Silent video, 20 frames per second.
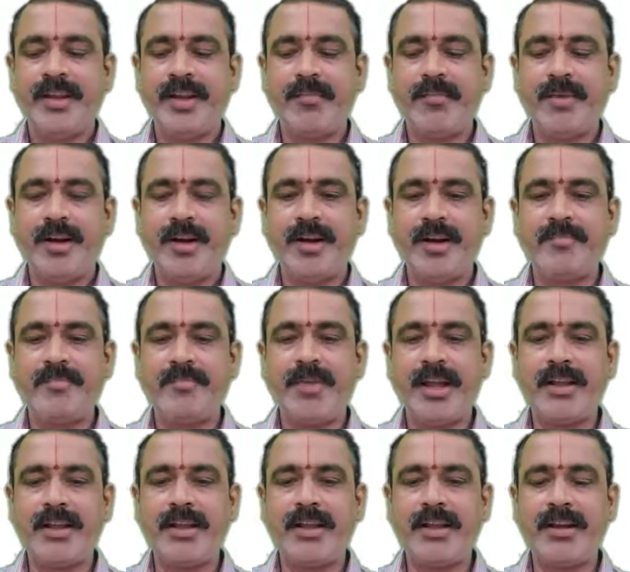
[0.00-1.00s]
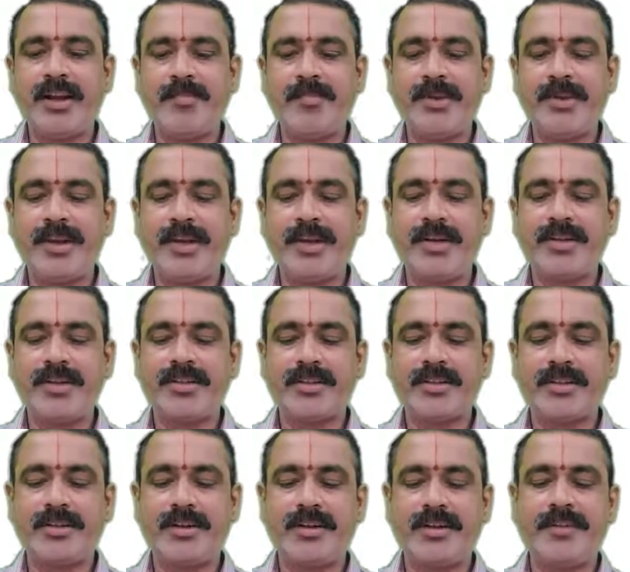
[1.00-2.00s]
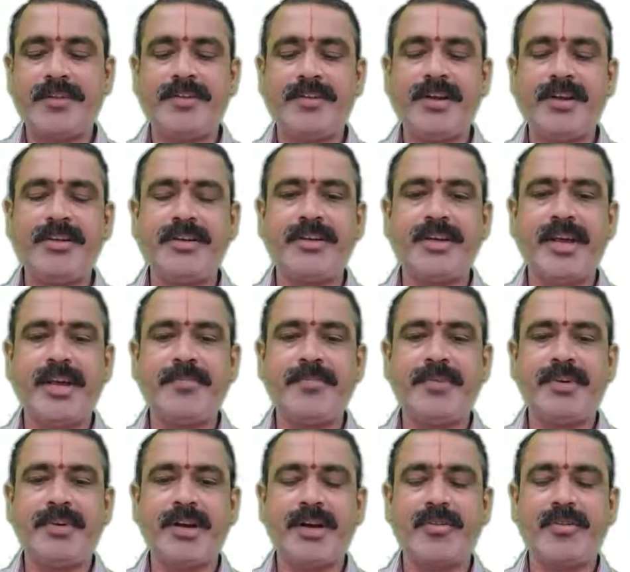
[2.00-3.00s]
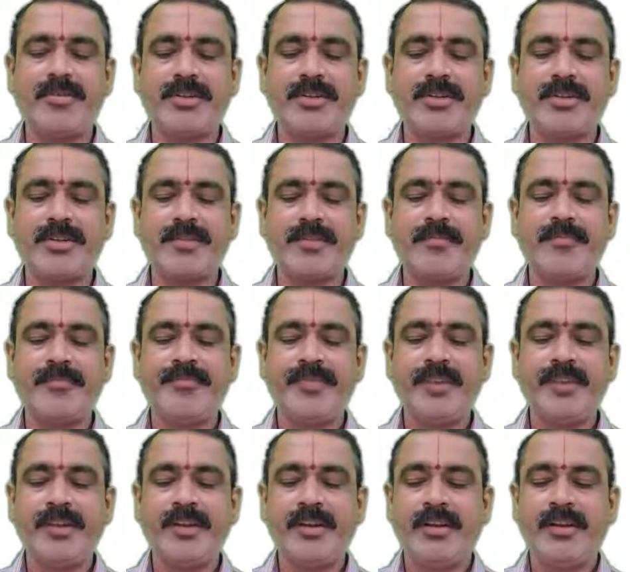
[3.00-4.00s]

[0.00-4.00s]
A modern banker operates different type of accounts